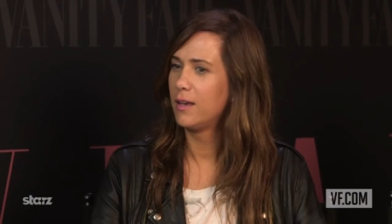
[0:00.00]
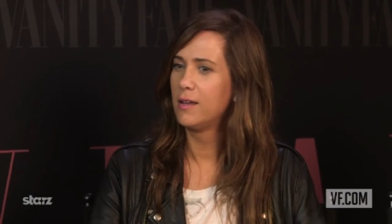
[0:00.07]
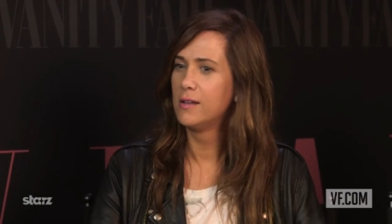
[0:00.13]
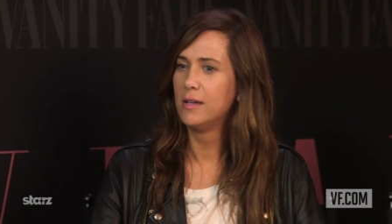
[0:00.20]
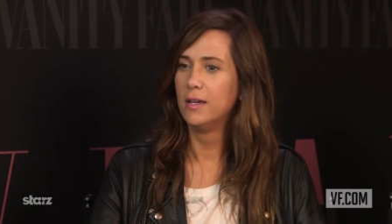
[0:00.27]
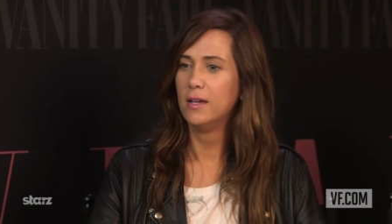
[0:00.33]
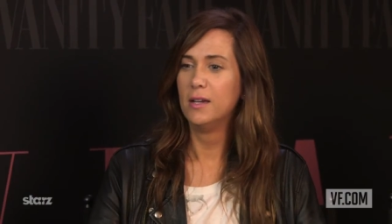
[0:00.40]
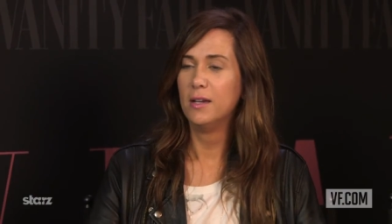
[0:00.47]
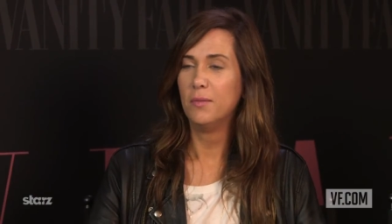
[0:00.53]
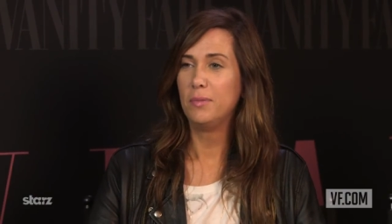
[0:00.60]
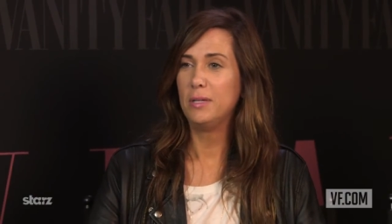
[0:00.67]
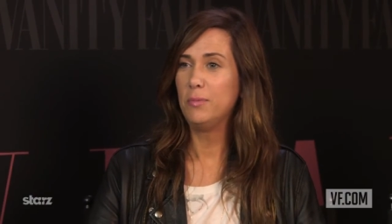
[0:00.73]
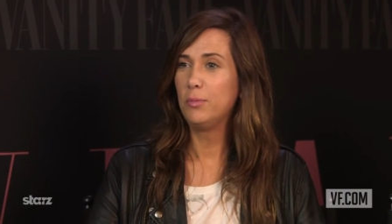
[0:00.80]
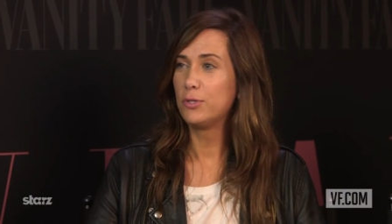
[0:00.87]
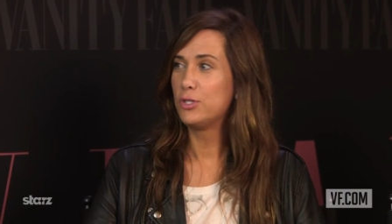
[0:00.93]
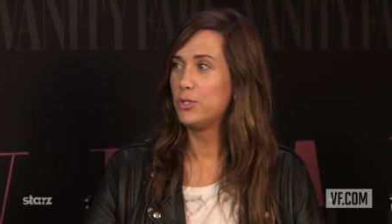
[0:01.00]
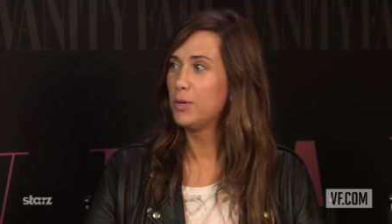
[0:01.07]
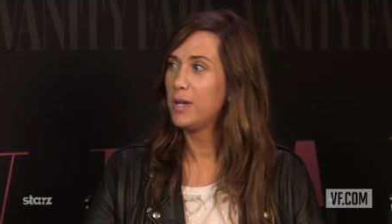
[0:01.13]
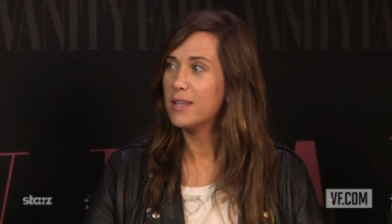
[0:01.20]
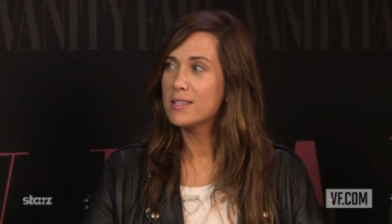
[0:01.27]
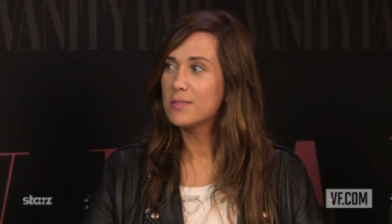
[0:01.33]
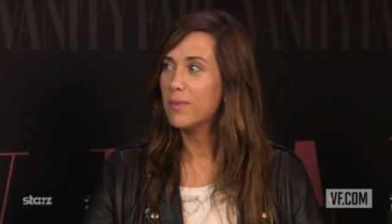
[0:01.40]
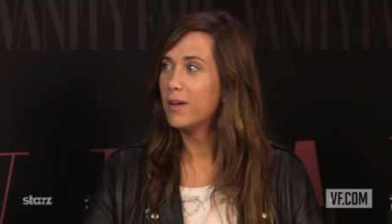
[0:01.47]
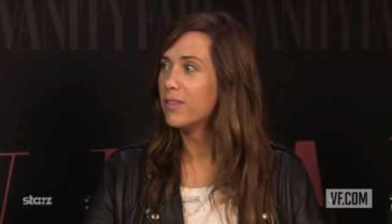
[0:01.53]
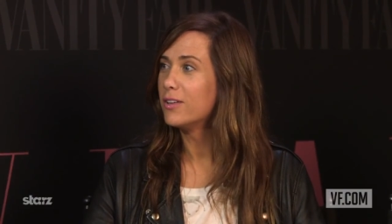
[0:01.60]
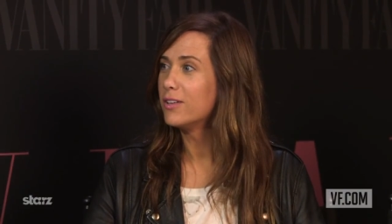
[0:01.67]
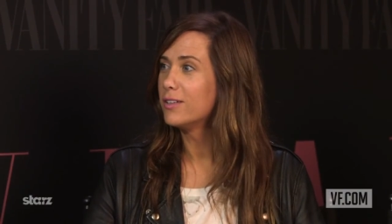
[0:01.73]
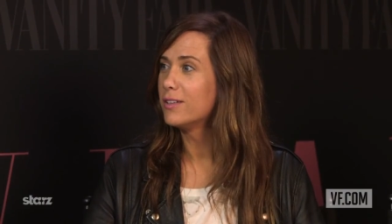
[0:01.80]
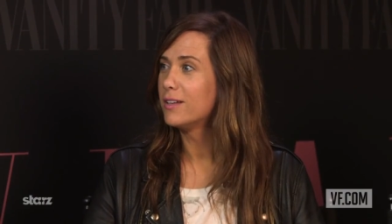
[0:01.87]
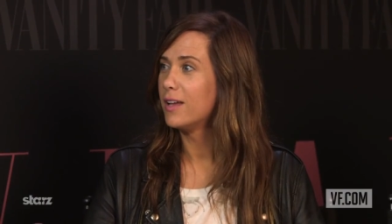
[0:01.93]
and people do get
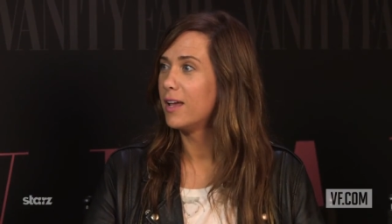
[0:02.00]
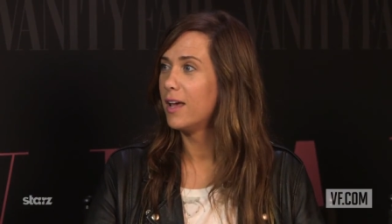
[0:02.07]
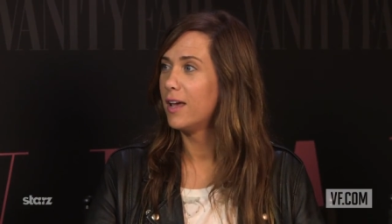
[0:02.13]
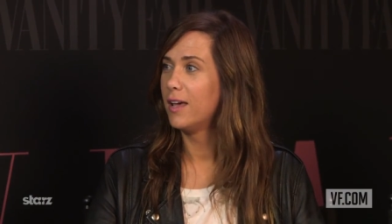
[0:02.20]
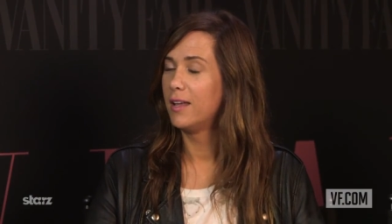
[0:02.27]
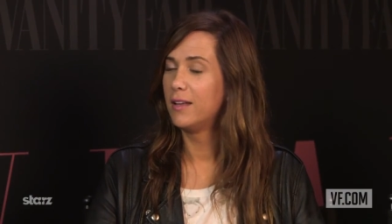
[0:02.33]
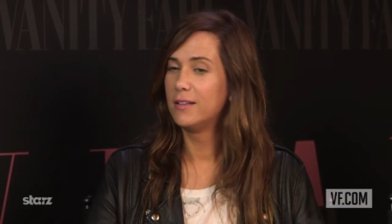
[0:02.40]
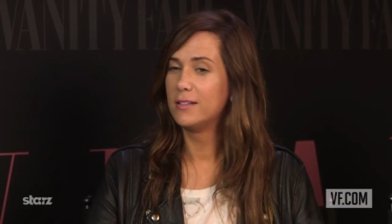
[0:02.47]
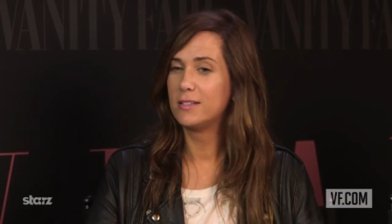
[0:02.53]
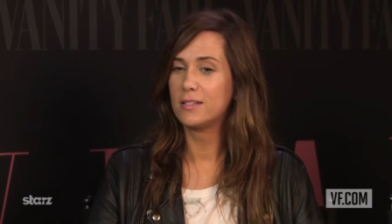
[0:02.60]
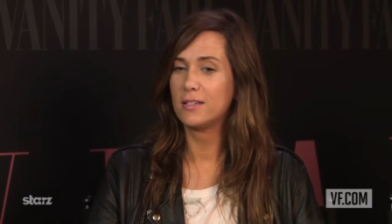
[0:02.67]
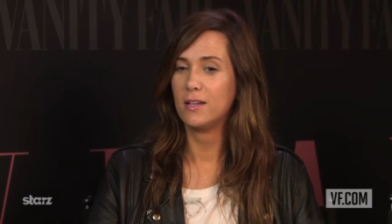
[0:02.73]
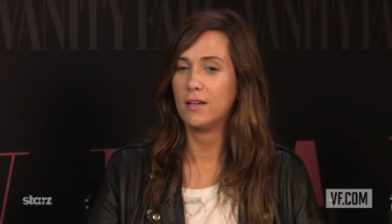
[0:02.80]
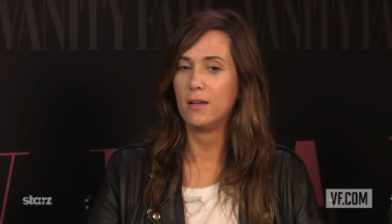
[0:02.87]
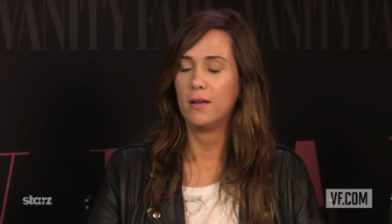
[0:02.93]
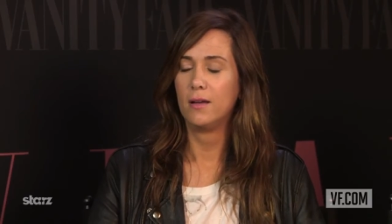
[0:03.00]
smothered, mm-hmm. and